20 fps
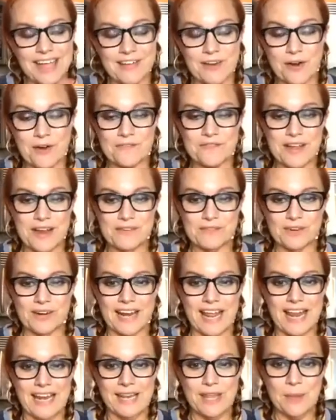Her
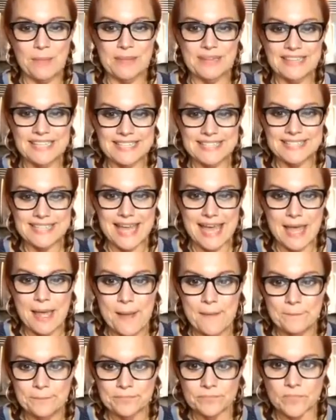favorite. Hello,
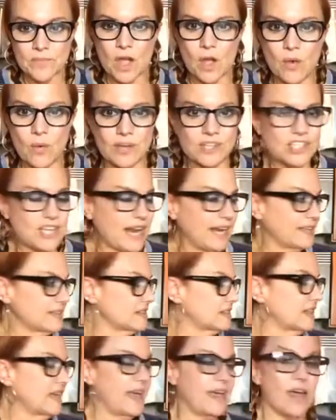Melissa. Oh,
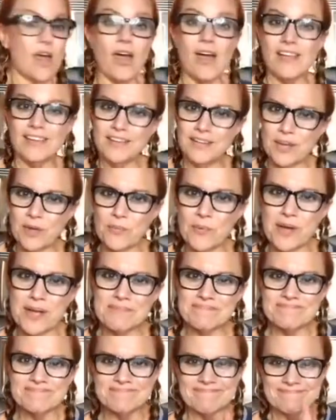Janice. Yeah. Uh, you know
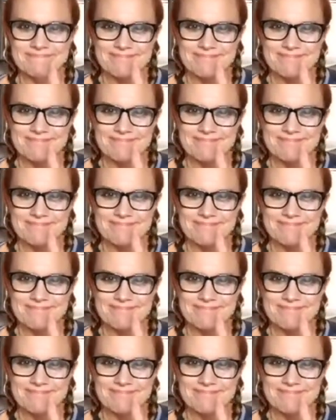what?